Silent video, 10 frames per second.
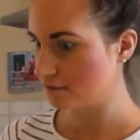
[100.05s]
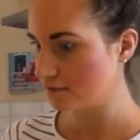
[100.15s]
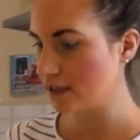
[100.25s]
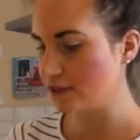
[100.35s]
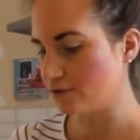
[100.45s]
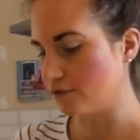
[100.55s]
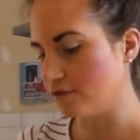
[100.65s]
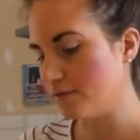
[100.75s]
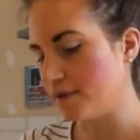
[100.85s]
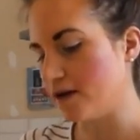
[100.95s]
need it
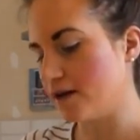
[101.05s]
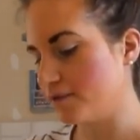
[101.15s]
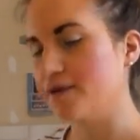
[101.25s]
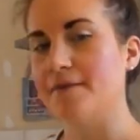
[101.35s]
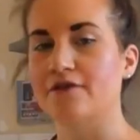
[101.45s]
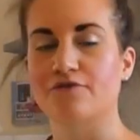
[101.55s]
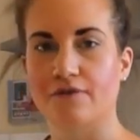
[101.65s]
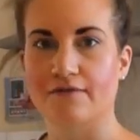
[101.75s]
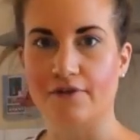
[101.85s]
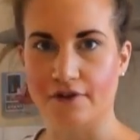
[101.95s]
all, but I want to make sure
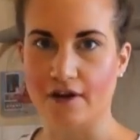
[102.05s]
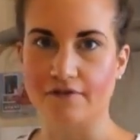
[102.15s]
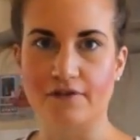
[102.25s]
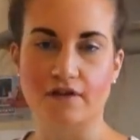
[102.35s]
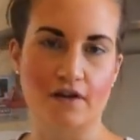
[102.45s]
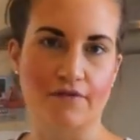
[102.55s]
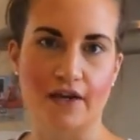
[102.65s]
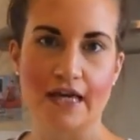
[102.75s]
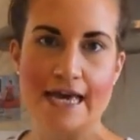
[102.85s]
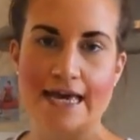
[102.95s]
we've got enough to
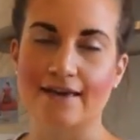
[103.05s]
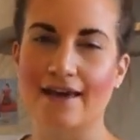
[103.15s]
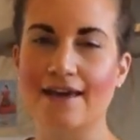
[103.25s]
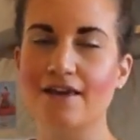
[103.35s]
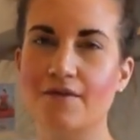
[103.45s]
cover a cake.